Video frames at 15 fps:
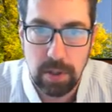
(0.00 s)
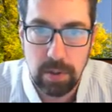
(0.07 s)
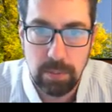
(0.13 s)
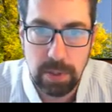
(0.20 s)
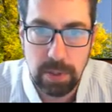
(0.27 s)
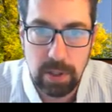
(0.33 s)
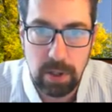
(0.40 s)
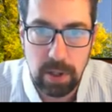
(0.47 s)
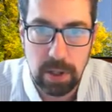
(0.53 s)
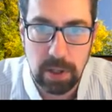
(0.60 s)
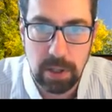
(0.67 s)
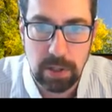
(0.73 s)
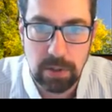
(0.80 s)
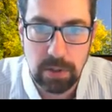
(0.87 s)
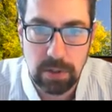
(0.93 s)

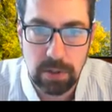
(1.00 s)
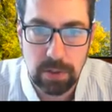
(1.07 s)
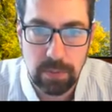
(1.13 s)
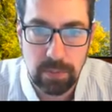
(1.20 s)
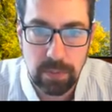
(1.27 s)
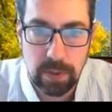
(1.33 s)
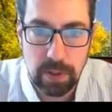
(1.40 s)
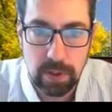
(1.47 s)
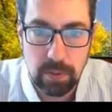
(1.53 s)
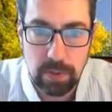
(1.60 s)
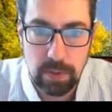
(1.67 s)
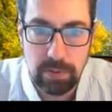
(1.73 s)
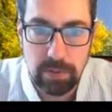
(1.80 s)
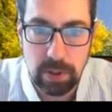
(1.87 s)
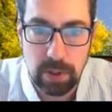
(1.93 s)
because
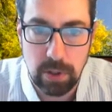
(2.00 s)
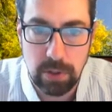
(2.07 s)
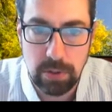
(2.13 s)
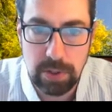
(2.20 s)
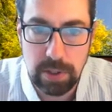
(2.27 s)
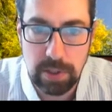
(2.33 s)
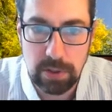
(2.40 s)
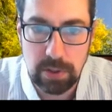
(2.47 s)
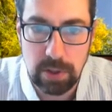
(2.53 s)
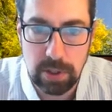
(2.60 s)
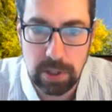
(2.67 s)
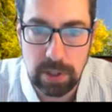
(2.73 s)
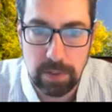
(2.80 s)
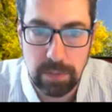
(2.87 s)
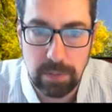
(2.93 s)
we've closed this
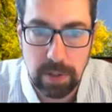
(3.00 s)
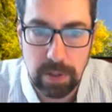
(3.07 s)
circuit